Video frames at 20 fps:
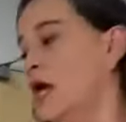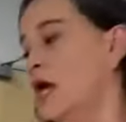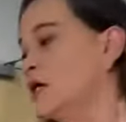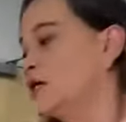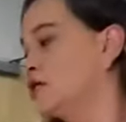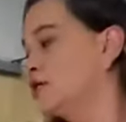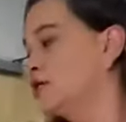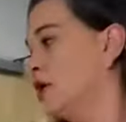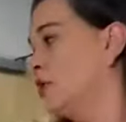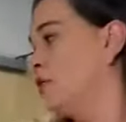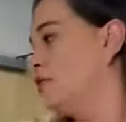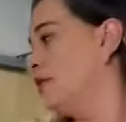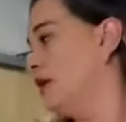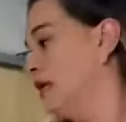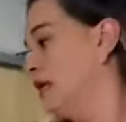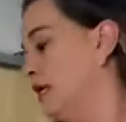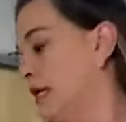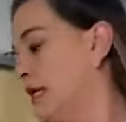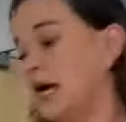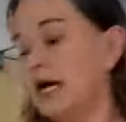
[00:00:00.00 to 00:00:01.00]
So the
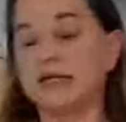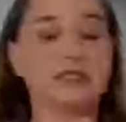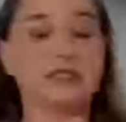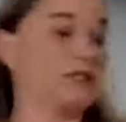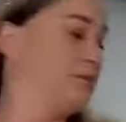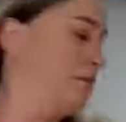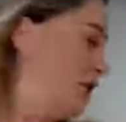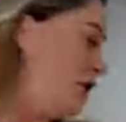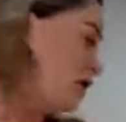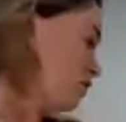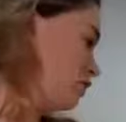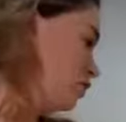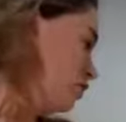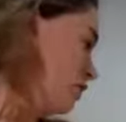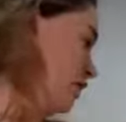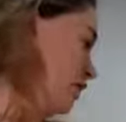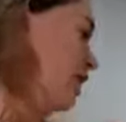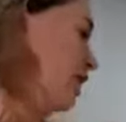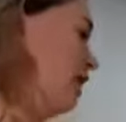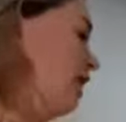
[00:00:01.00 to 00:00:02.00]
next model
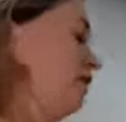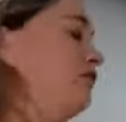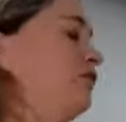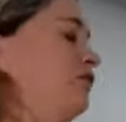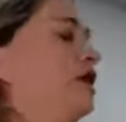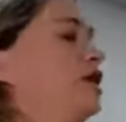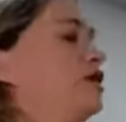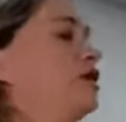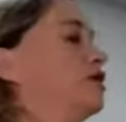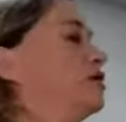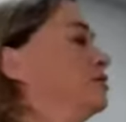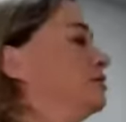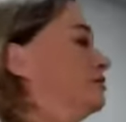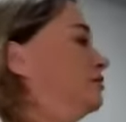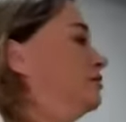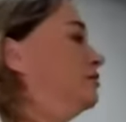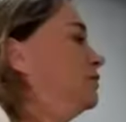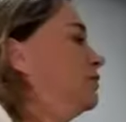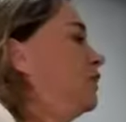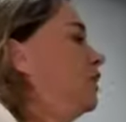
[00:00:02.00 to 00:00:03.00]
we have here,
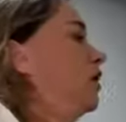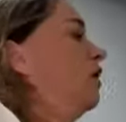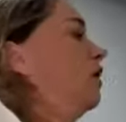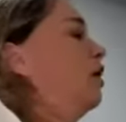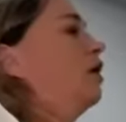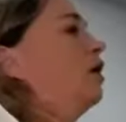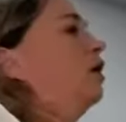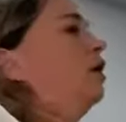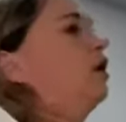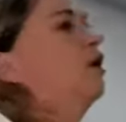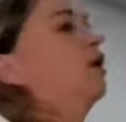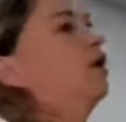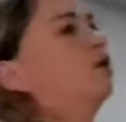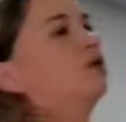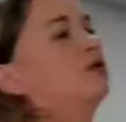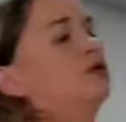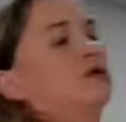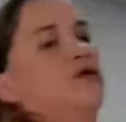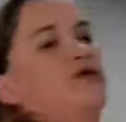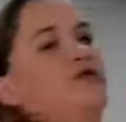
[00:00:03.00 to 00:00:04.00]

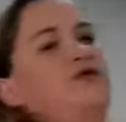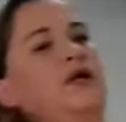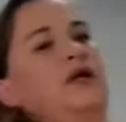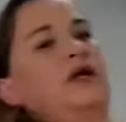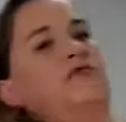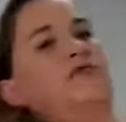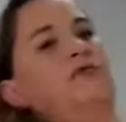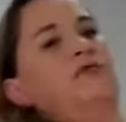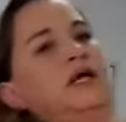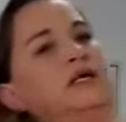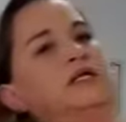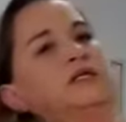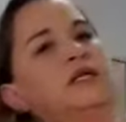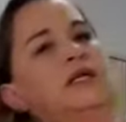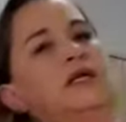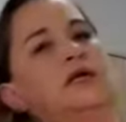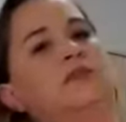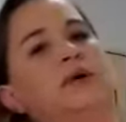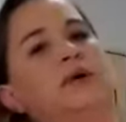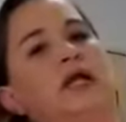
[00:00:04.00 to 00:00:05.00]
forgive me, it's a
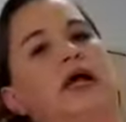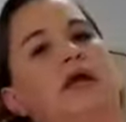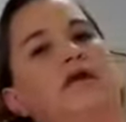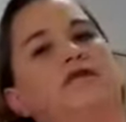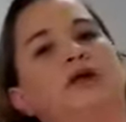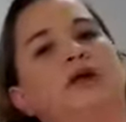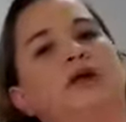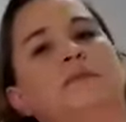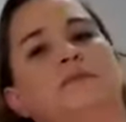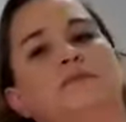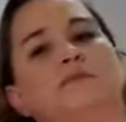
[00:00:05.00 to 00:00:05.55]
little bit heavy.